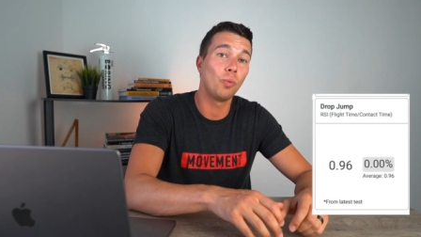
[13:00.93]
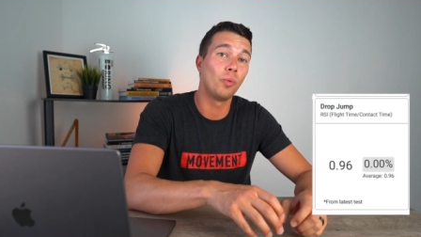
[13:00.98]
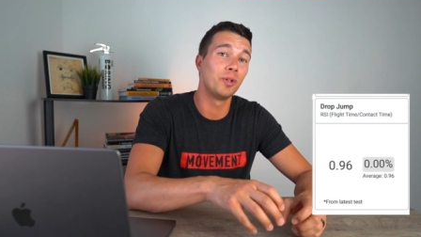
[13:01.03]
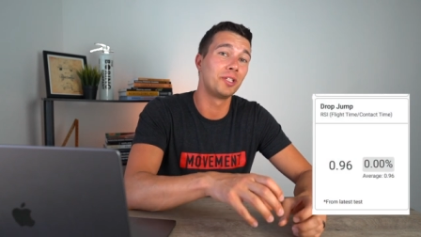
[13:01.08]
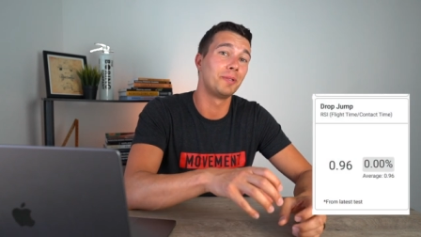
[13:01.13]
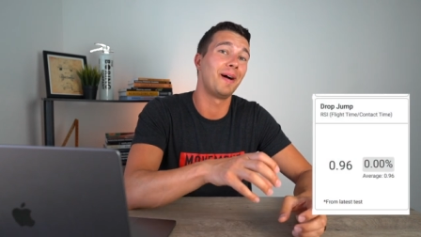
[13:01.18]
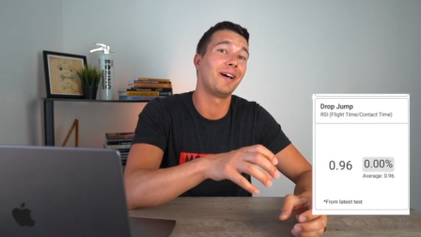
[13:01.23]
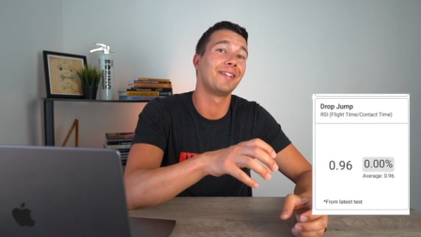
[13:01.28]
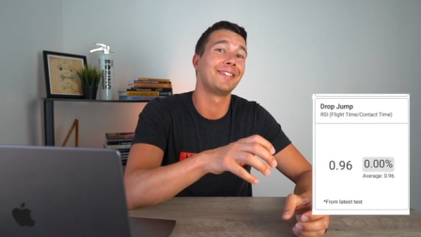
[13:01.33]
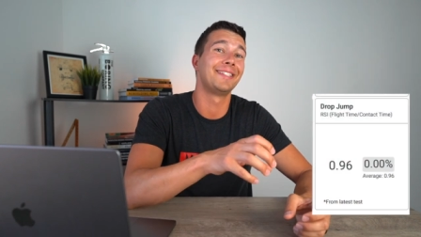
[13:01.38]

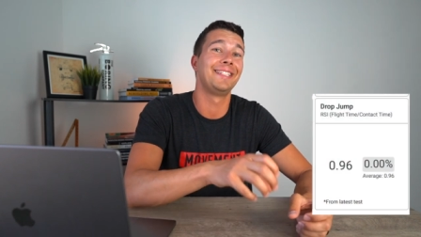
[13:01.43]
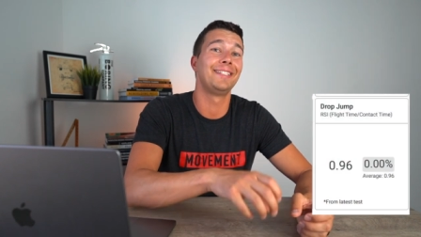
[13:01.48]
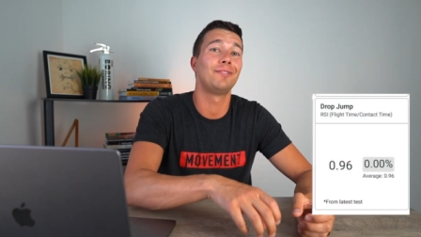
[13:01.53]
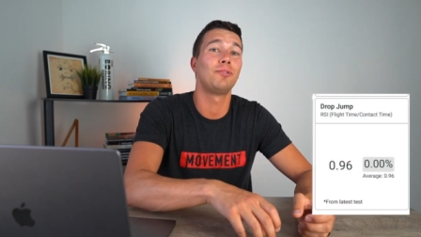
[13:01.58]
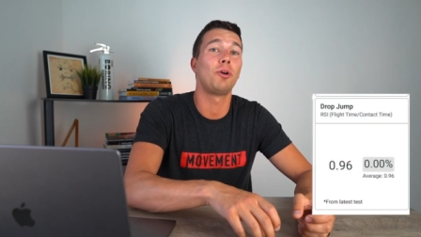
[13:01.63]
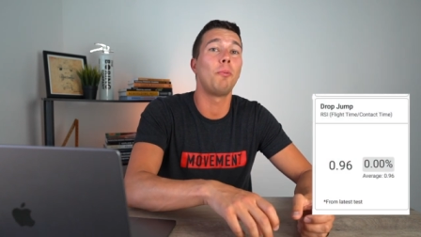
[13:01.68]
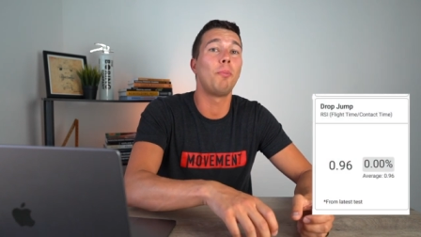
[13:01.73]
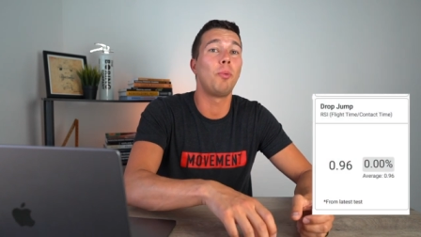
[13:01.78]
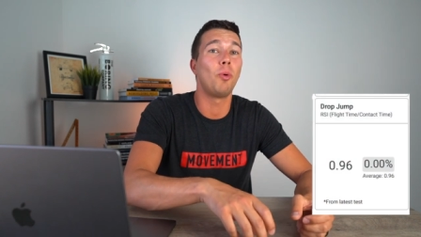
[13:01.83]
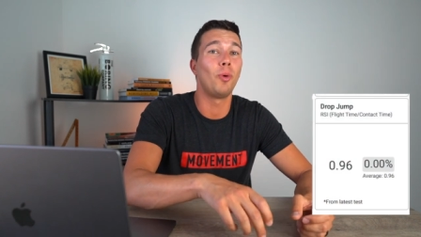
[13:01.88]
was about
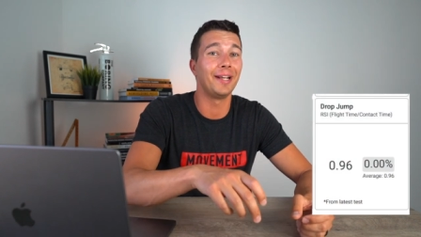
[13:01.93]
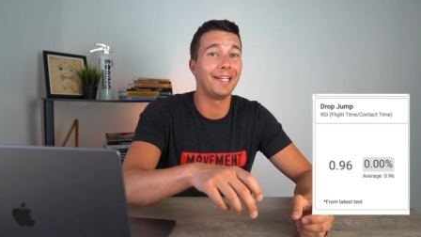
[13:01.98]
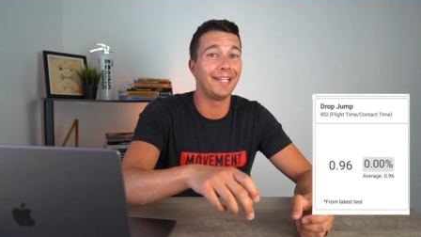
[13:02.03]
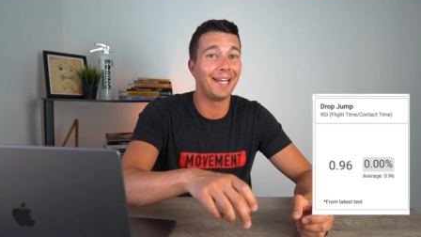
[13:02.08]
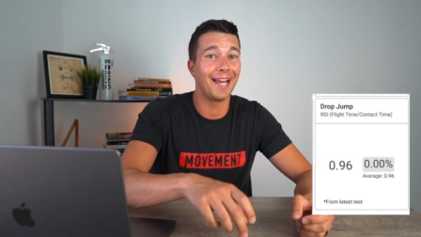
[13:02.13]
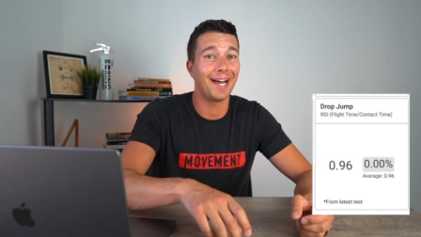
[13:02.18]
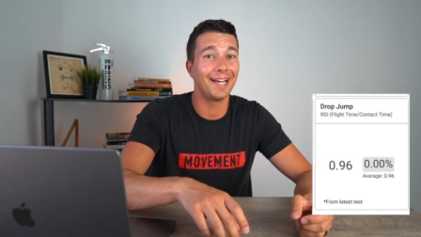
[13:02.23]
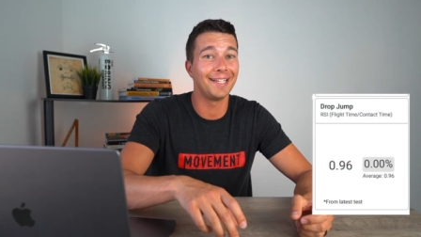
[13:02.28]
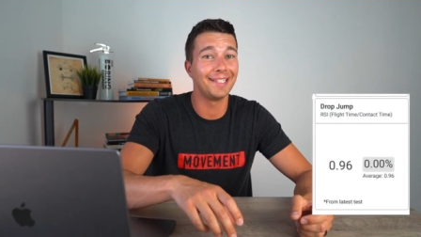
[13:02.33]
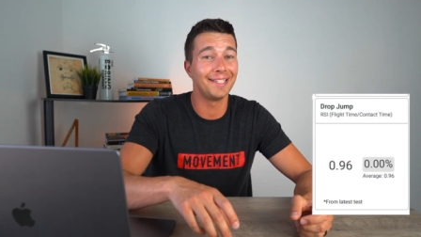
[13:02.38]
zero point
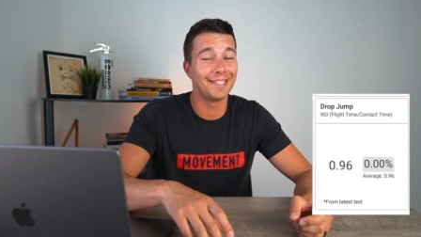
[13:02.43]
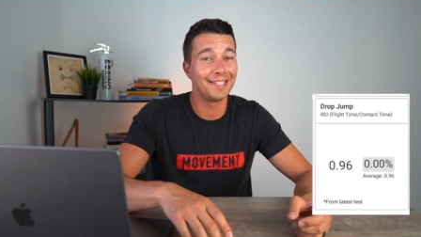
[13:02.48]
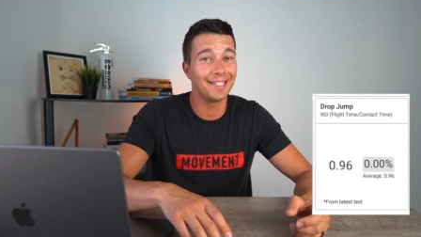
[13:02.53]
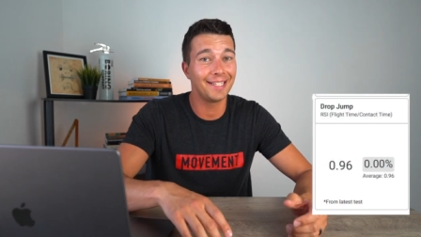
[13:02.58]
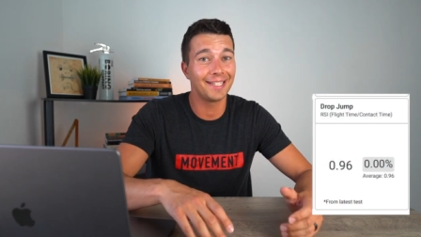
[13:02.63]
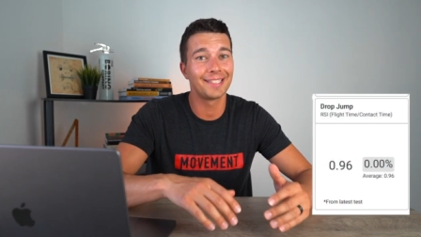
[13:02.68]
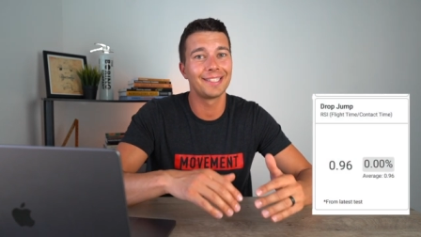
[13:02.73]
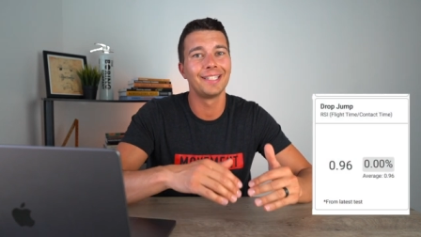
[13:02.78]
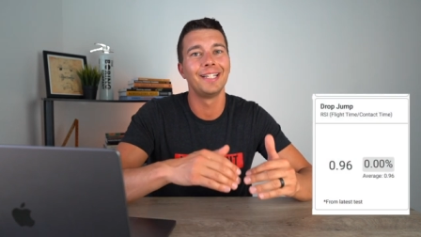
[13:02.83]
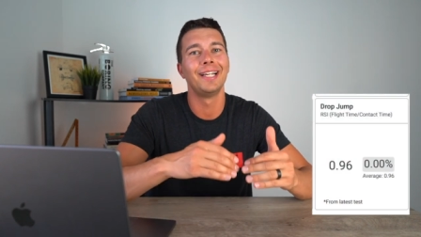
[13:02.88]
nine
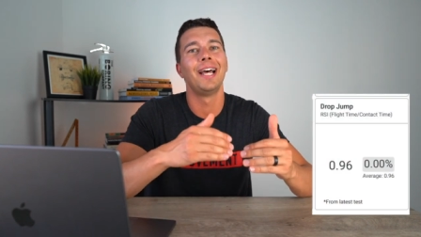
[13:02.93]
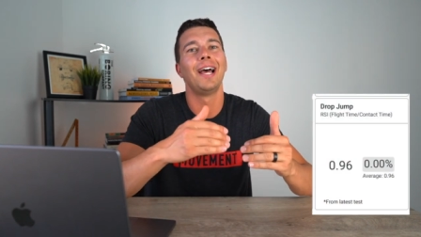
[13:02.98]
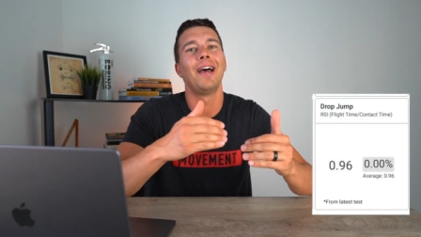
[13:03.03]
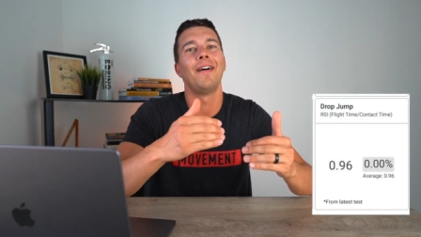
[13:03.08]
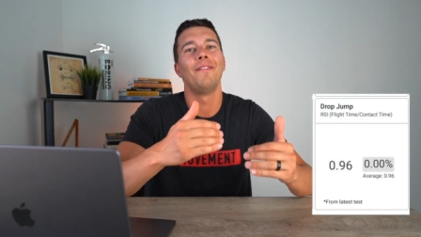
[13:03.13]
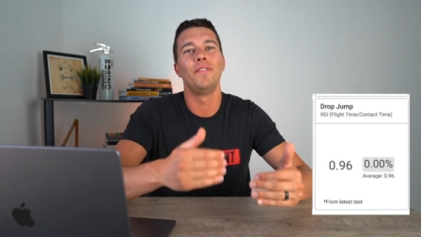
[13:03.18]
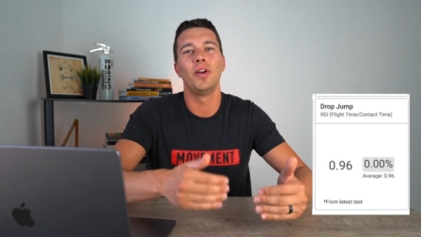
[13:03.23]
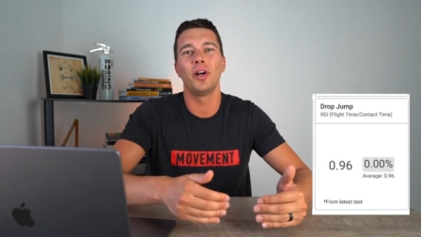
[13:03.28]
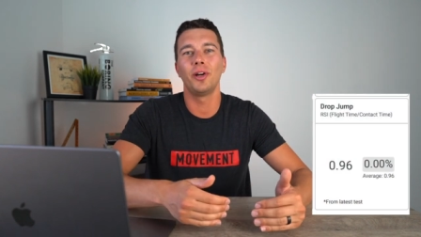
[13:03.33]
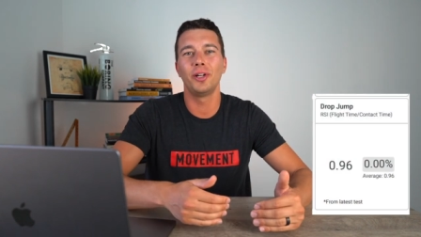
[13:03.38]
six,
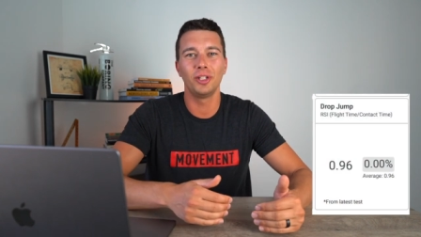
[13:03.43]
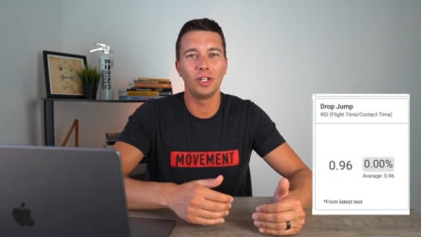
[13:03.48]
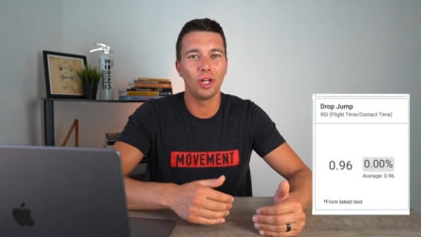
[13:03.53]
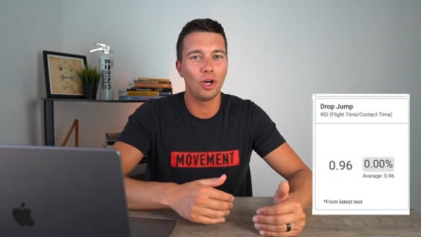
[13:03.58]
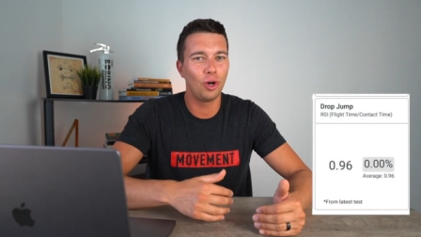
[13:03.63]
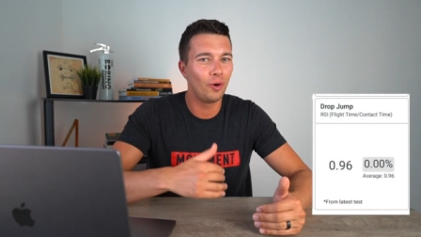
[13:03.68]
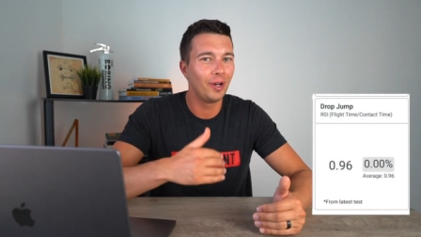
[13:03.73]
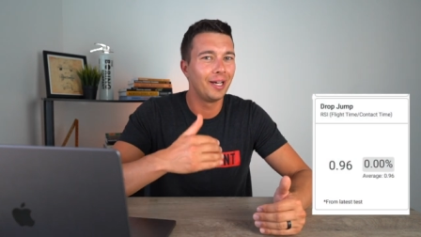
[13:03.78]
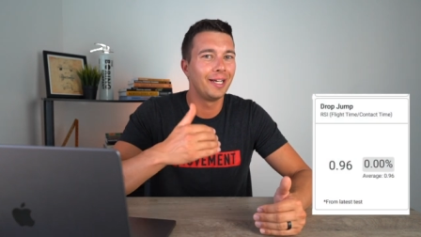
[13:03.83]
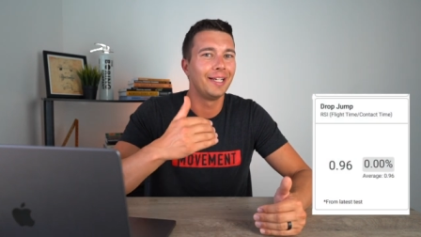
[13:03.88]
very
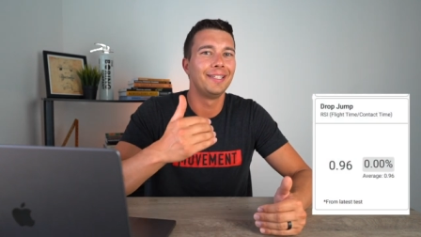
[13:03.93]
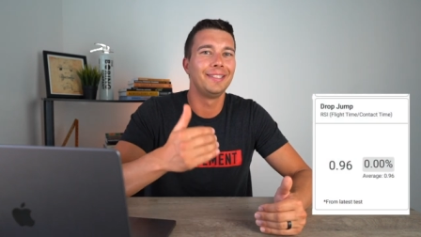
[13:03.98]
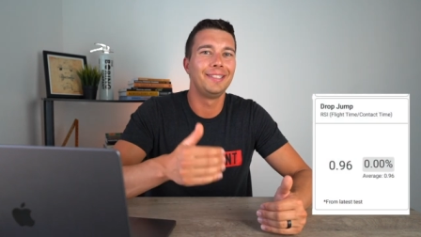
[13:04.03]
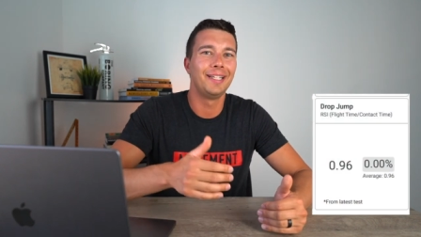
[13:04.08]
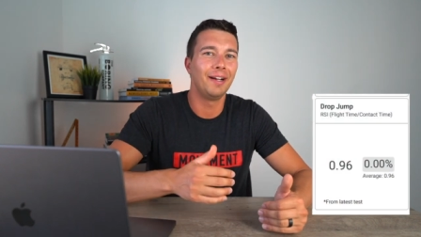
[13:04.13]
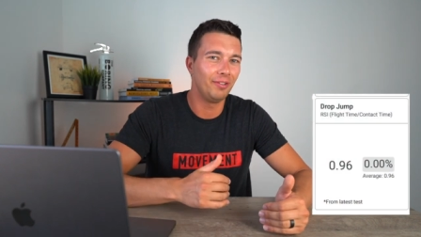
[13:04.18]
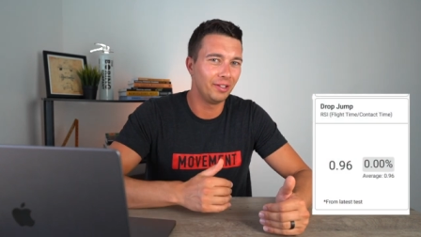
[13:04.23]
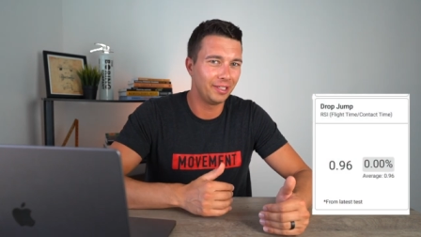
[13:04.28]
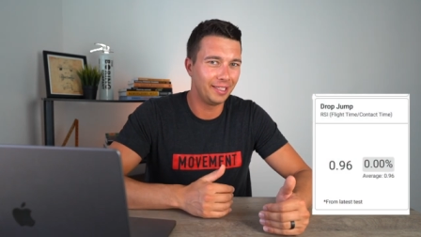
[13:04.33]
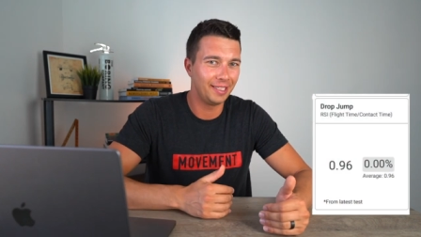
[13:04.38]
low.
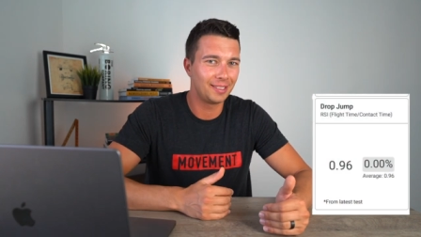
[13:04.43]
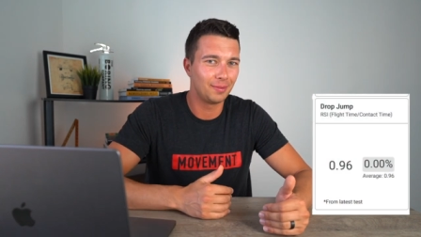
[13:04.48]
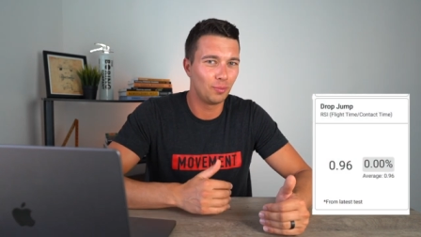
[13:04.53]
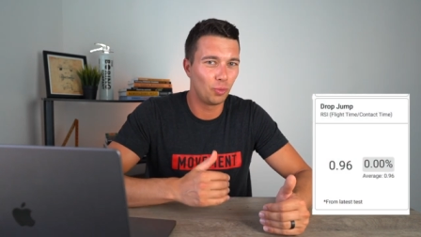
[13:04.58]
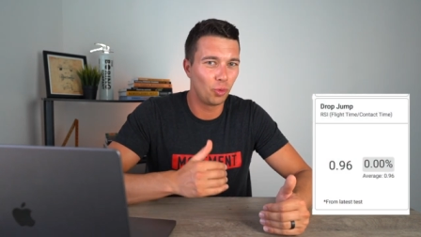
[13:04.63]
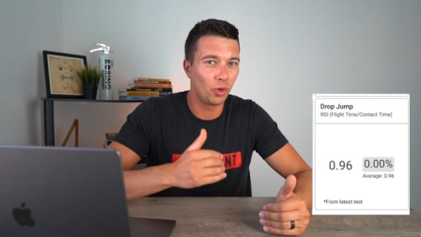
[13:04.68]
Definitely need some